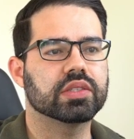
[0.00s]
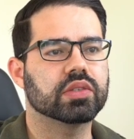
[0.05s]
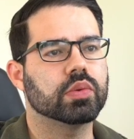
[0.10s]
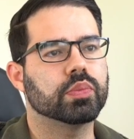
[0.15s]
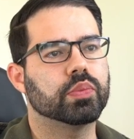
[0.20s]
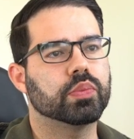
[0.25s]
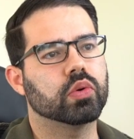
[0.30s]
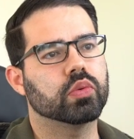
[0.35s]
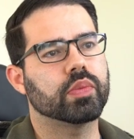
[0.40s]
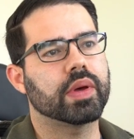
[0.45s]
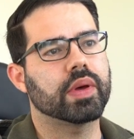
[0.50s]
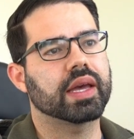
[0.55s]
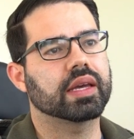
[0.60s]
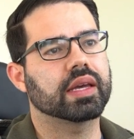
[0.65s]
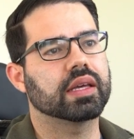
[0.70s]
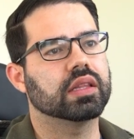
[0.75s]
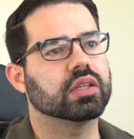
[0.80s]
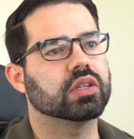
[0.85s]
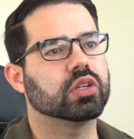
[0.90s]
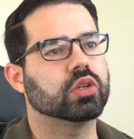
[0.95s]
So it pulled back
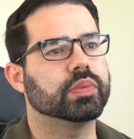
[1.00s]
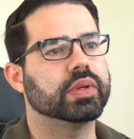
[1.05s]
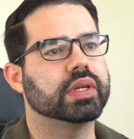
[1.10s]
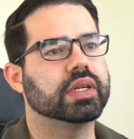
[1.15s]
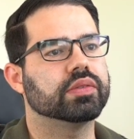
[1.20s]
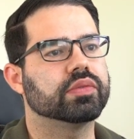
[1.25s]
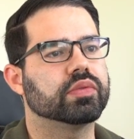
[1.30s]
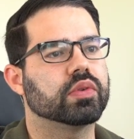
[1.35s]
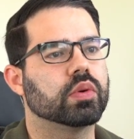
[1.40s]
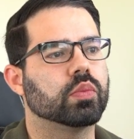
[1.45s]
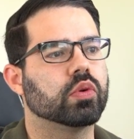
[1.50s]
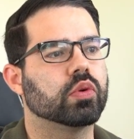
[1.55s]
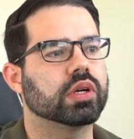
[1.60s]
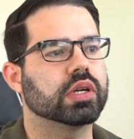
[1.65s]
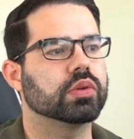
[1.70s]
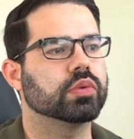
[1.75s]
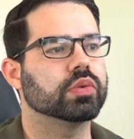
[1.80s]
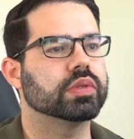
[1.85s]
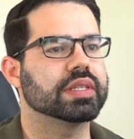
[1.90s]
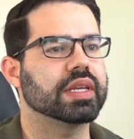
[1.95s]
a little bit from where
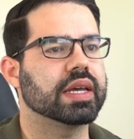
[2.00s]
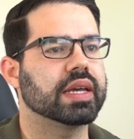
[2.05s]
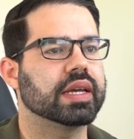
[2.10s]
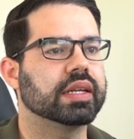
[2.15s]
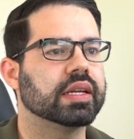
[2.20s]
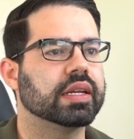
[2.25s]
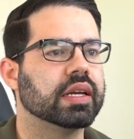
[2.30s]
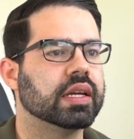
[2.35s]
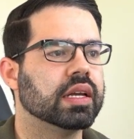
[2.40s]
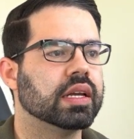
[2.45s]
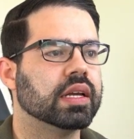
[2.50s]
he was at.